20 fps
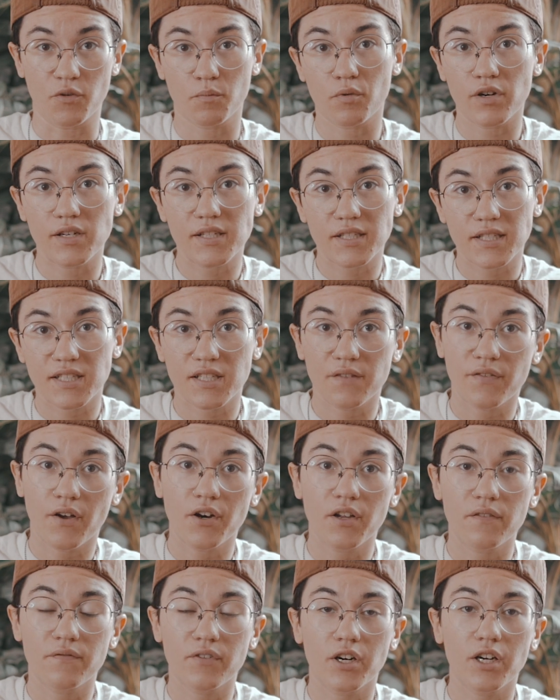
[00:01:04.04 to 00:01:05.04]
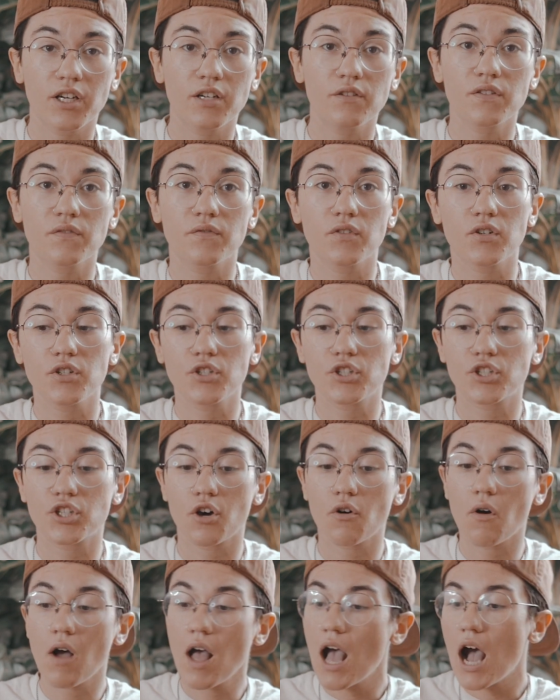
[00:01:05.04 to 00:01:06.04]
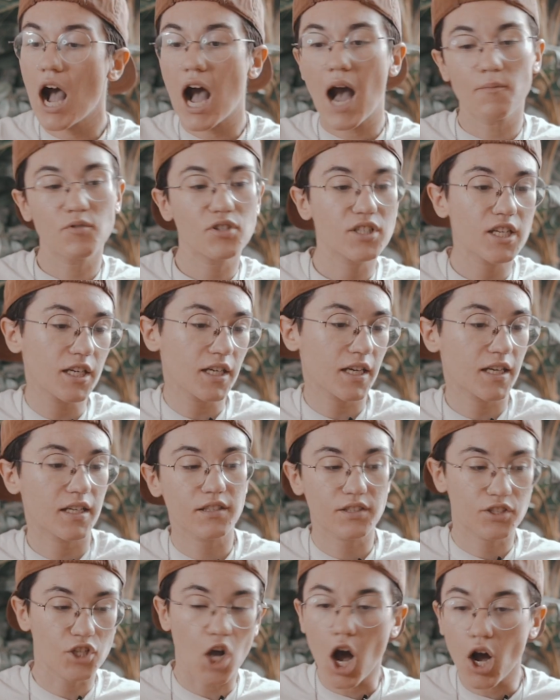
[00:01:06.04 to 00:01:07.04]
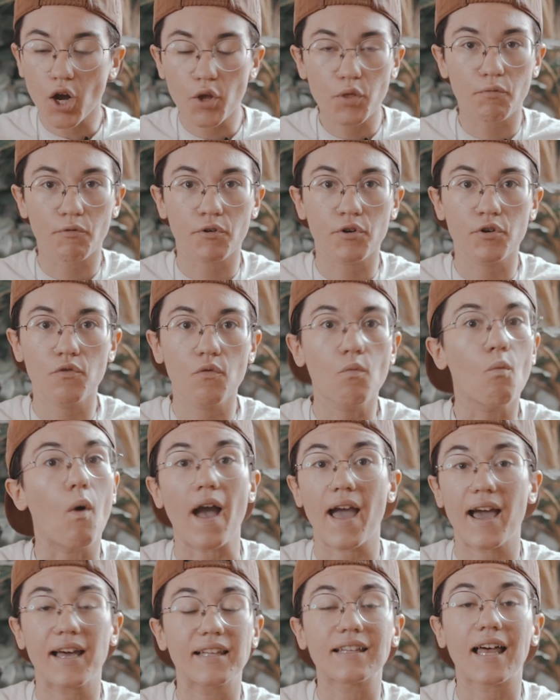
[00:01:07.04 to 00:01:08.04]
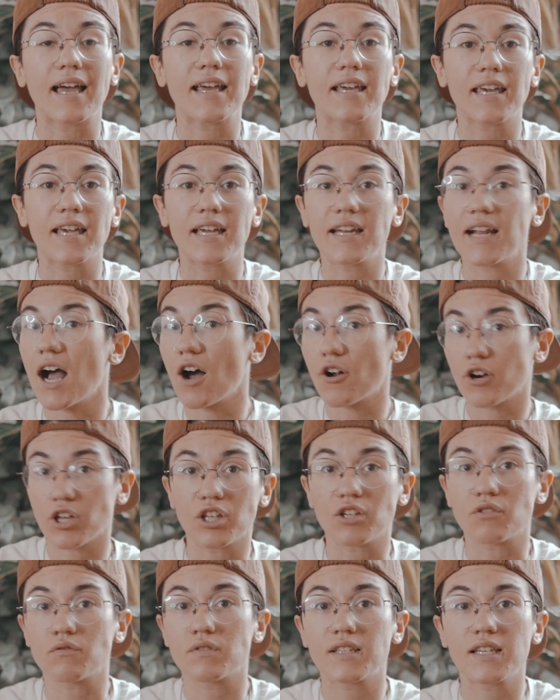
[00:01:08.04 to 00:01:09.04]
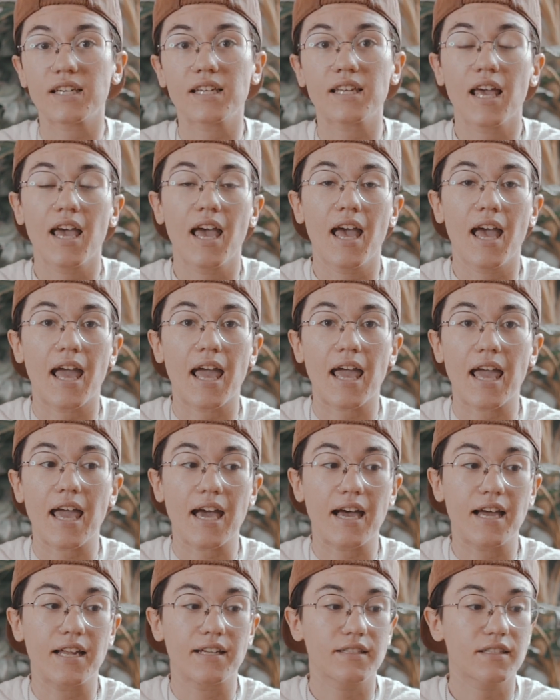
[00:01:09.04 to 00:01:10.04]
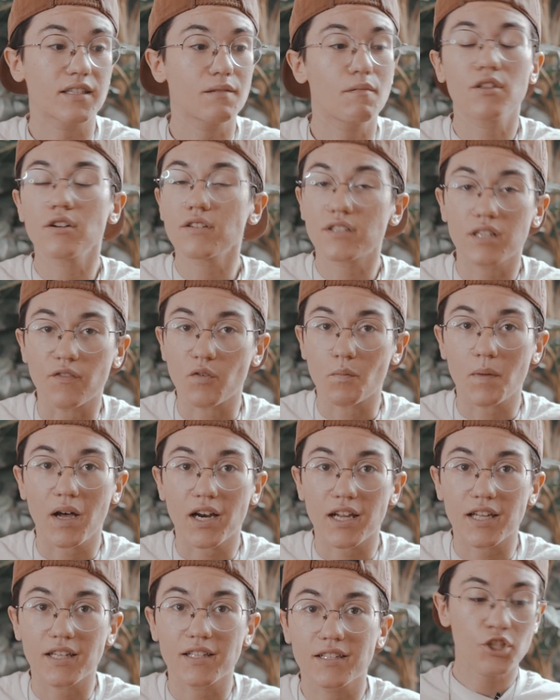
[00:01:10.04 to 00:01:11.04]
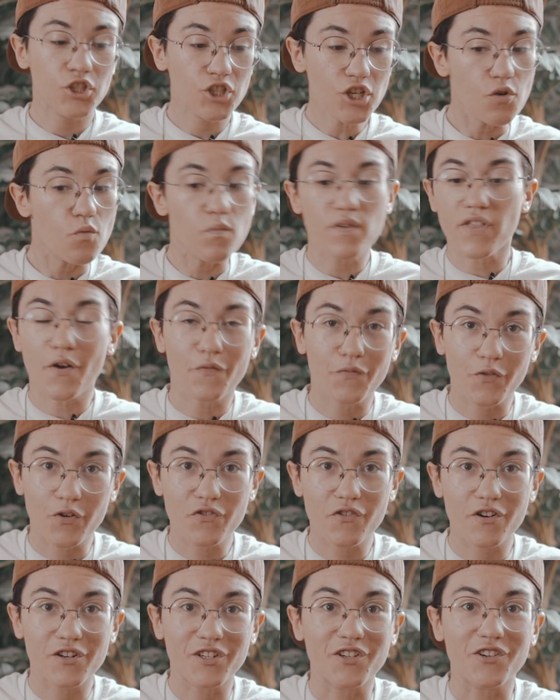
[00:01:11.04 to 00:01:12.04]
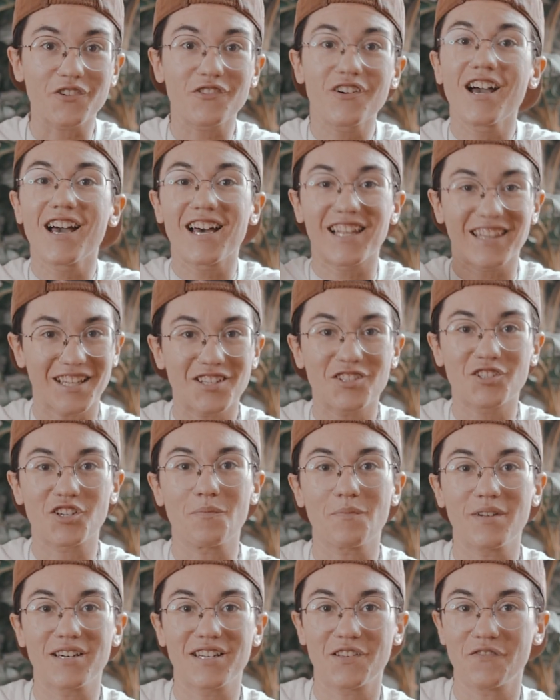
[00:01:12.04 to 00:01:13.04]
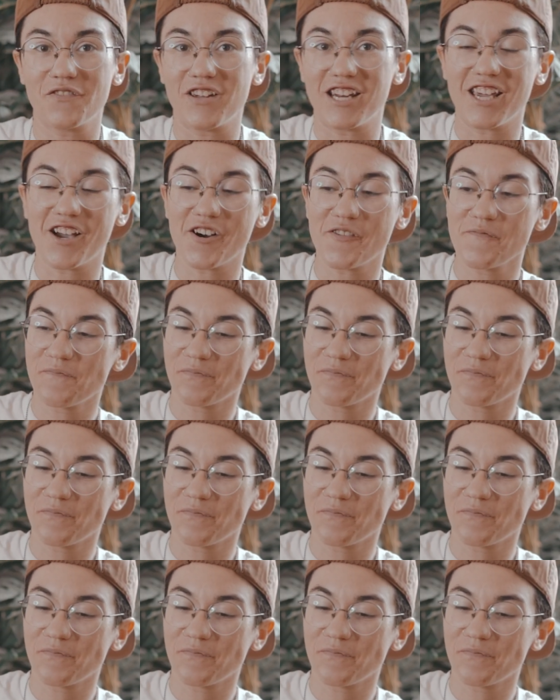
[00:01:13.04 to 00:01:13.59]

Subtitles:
baristas have found it very useful, so I'm just gonna talk through why I like it, how to use it, and some other stuff about it. So without further ado, let's jump into the video.